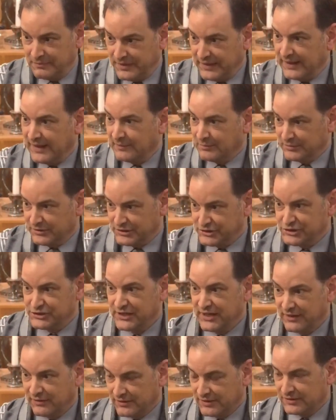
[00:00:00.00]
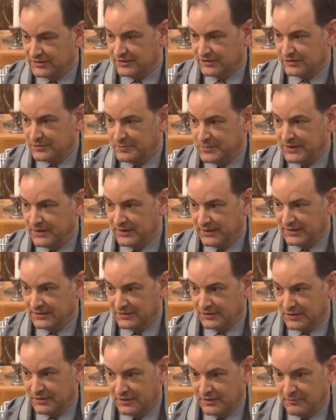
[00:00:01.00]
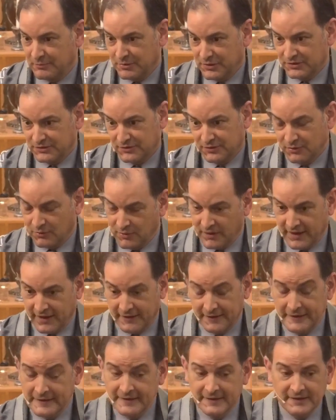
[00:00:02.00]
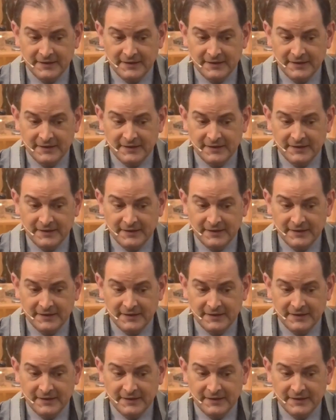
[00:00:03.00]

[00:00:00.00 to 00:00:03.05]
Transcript: being able to share this experience in a personal way.